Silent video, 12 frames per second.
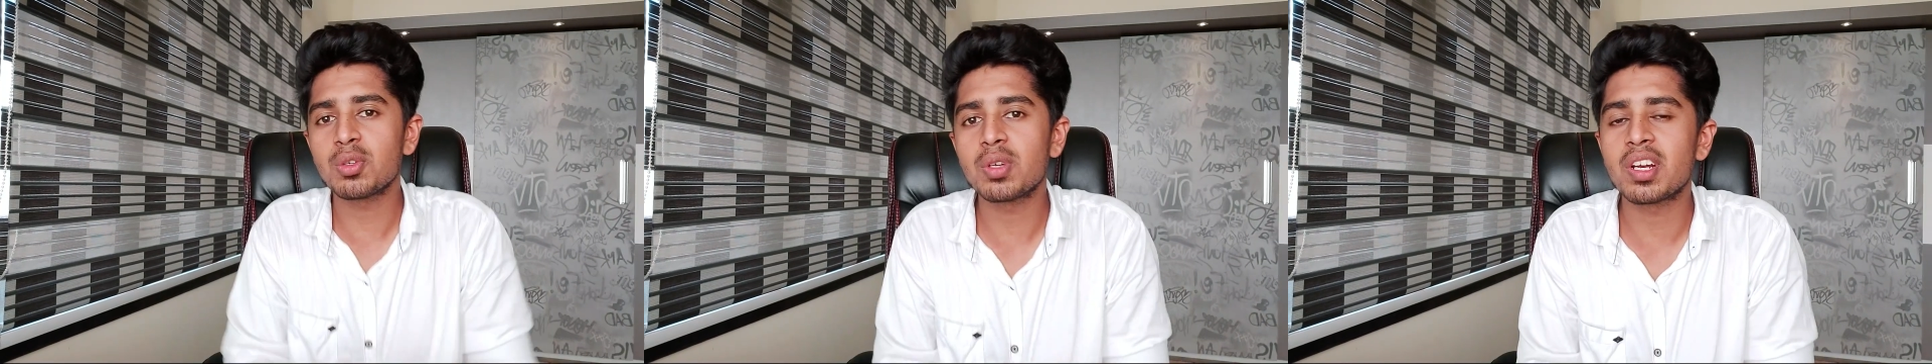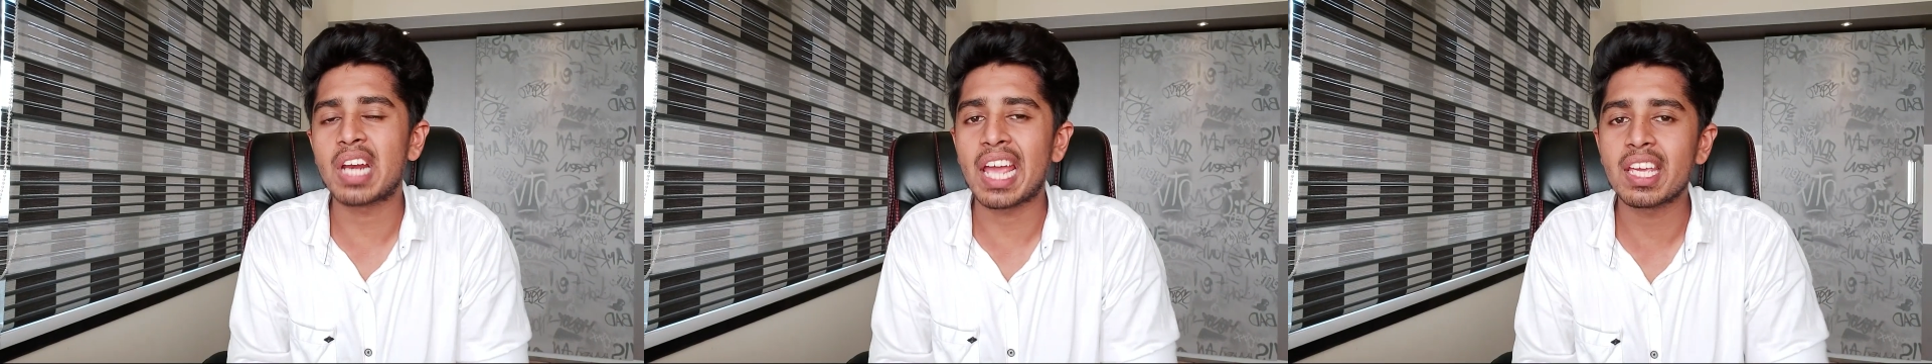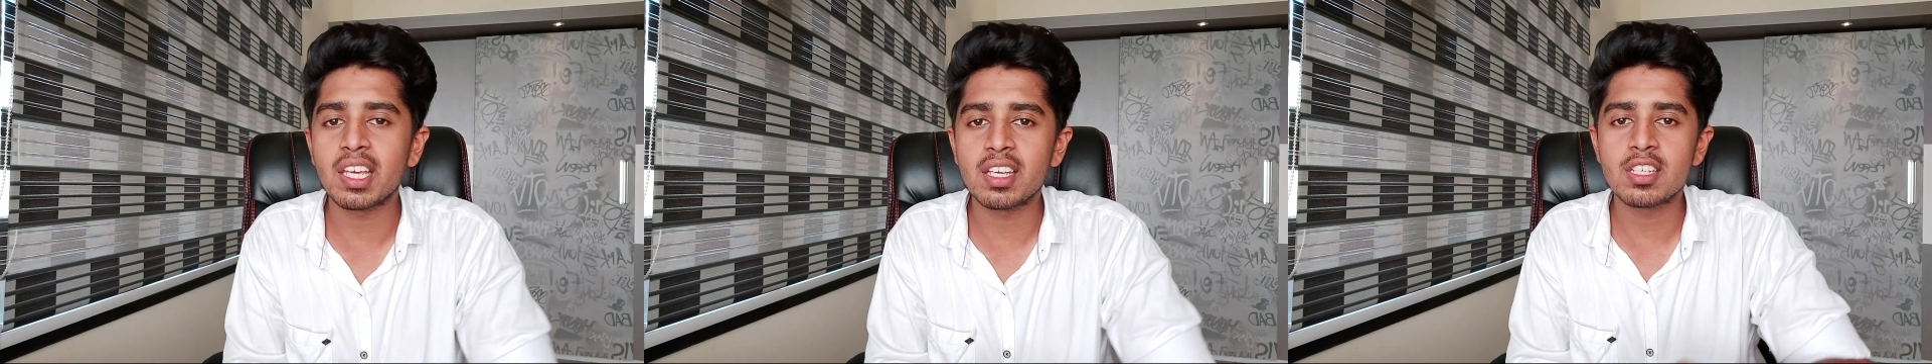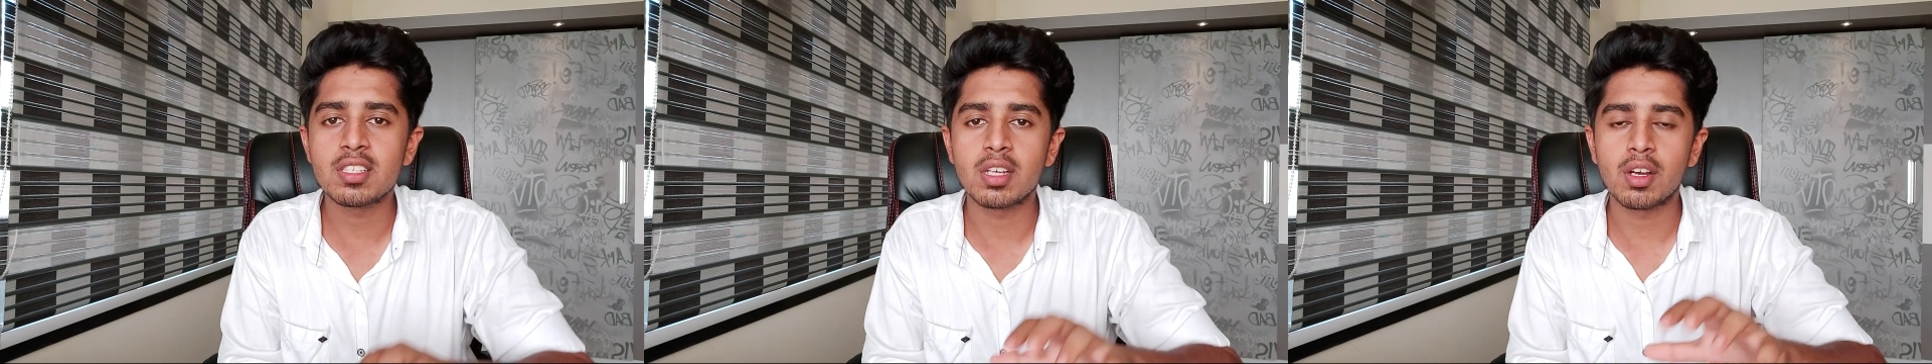Today ranking
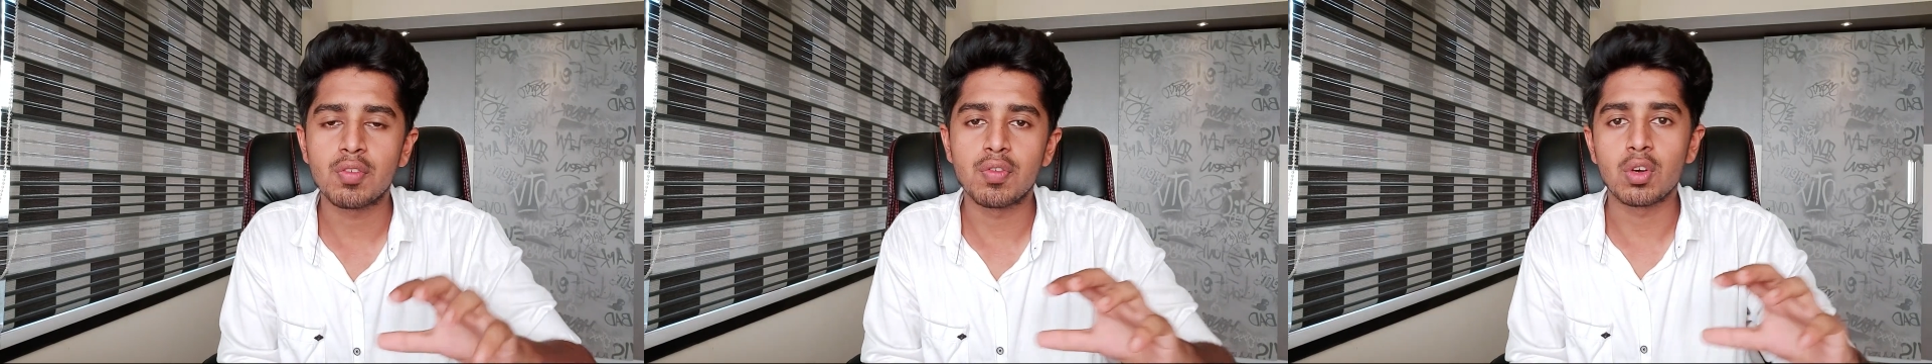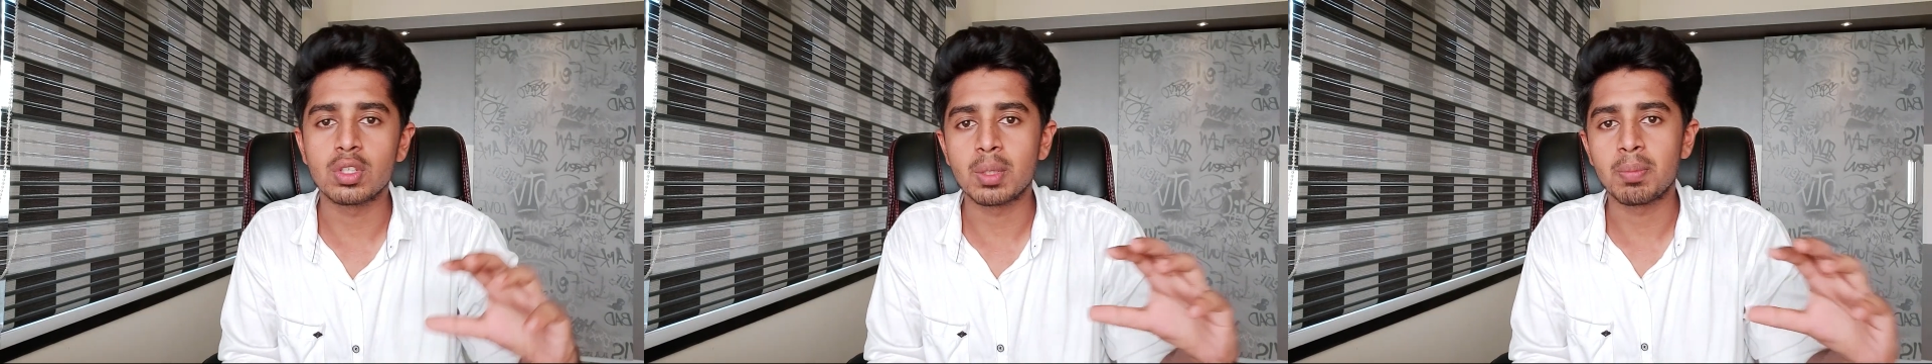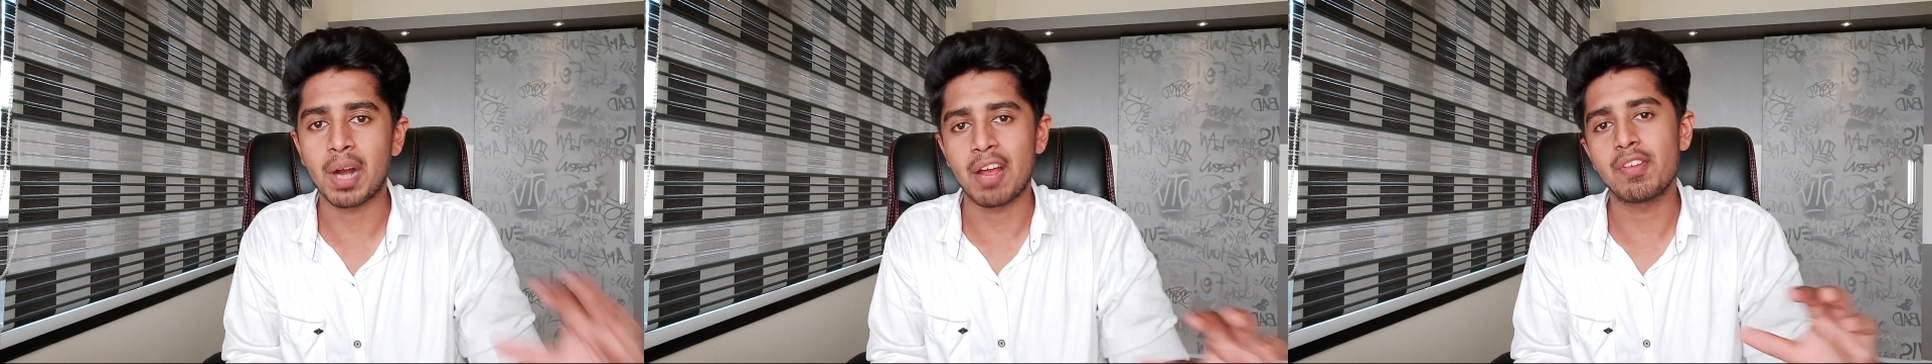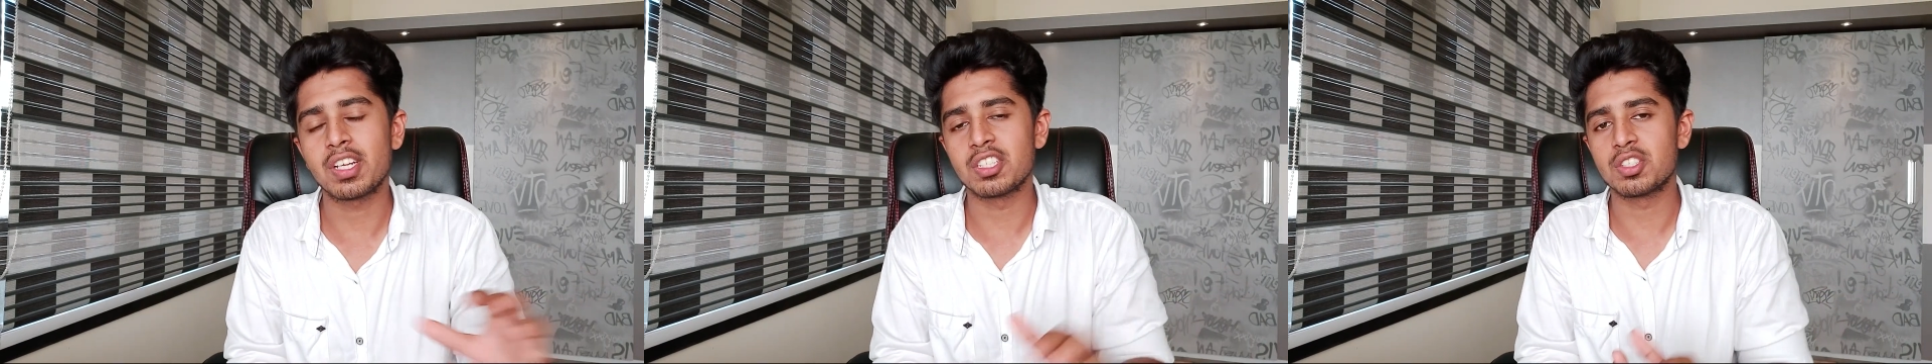is uh, for the
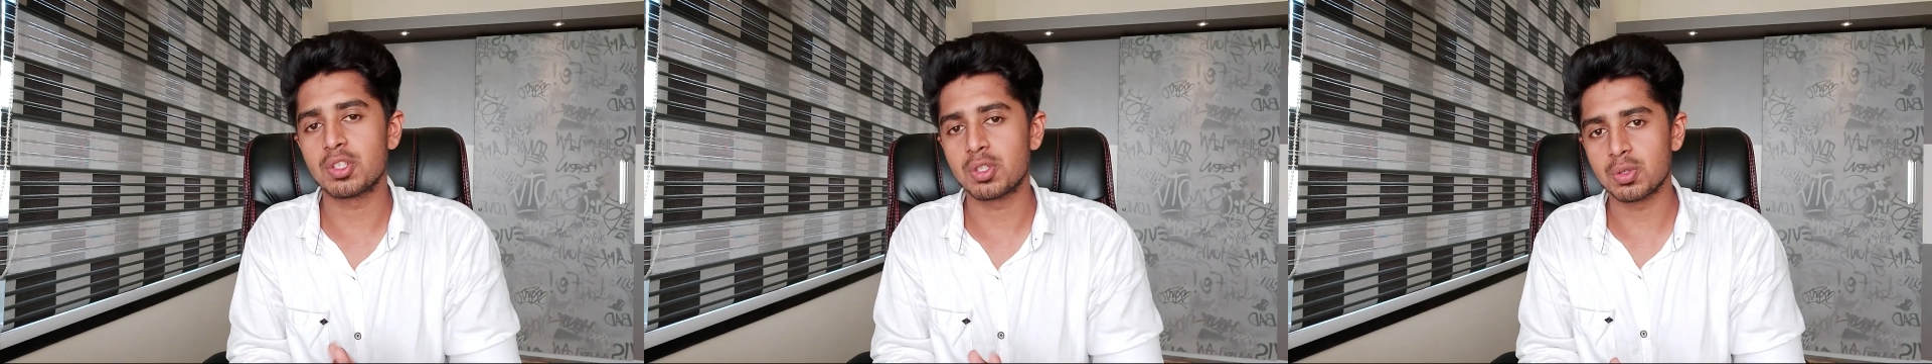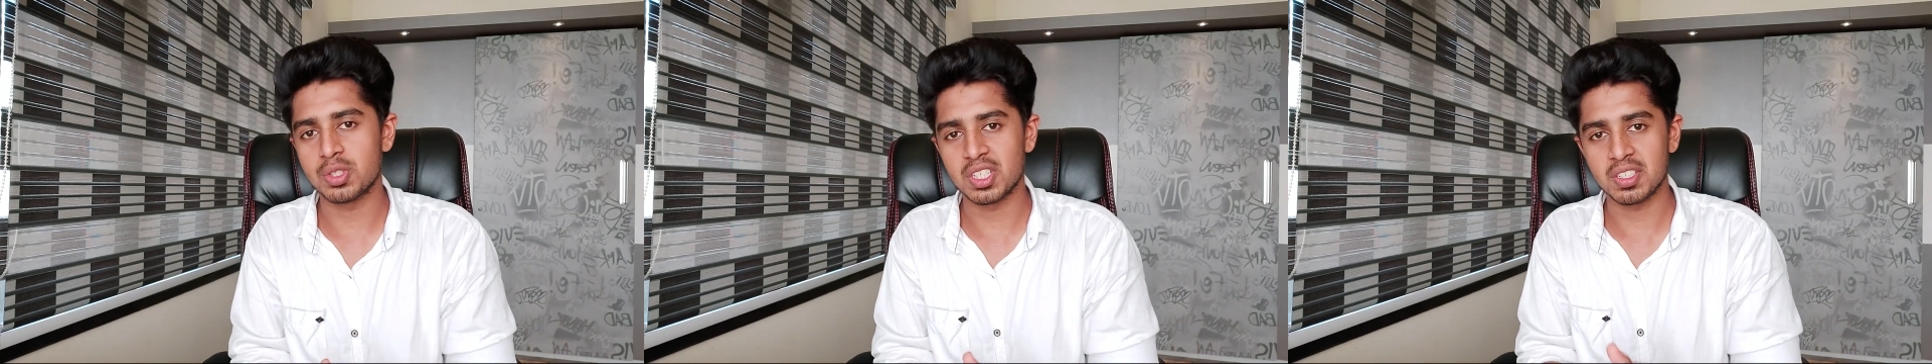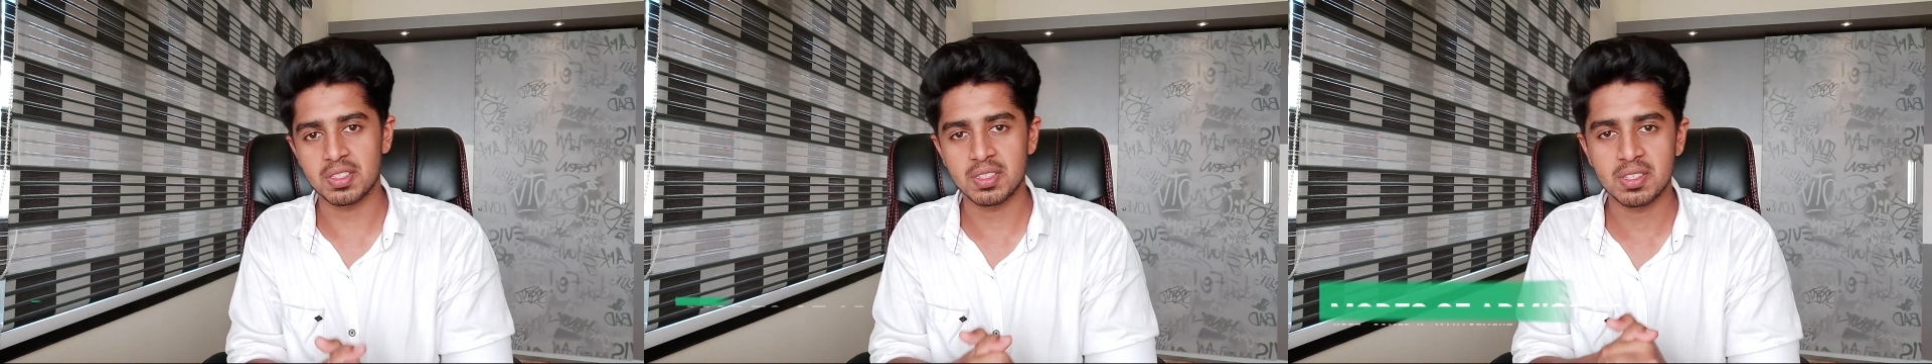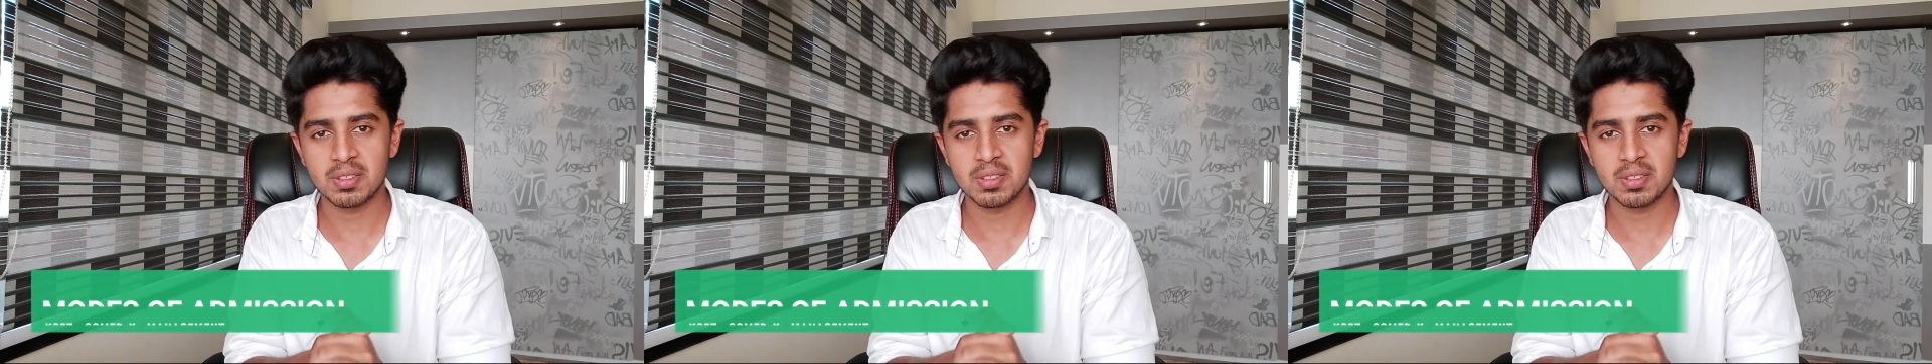private institutions.